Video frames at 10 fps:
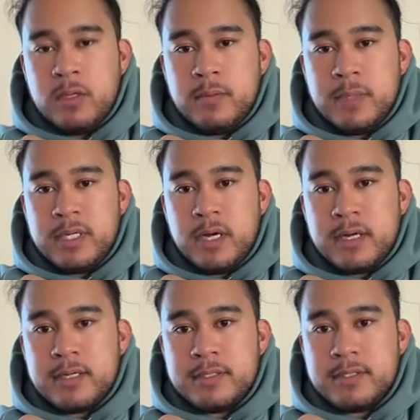My dog
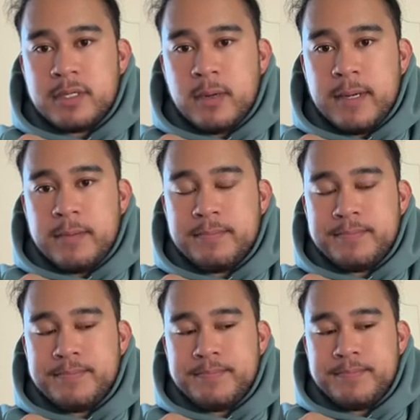needs to go out.
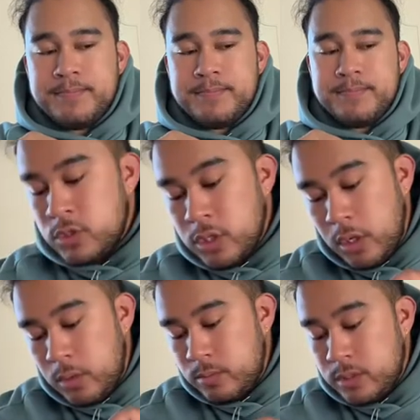
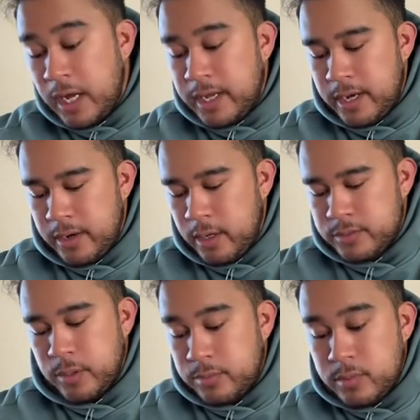So not
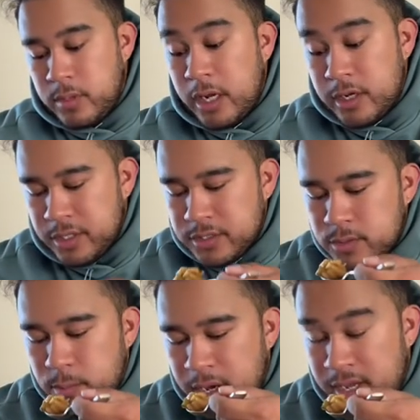onions,
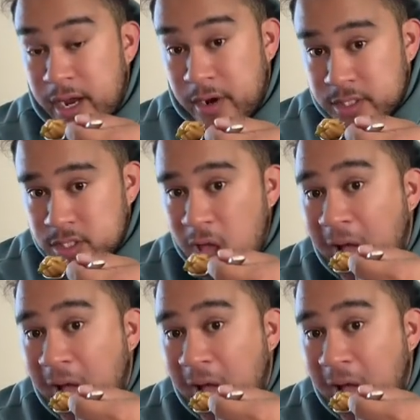but carrots.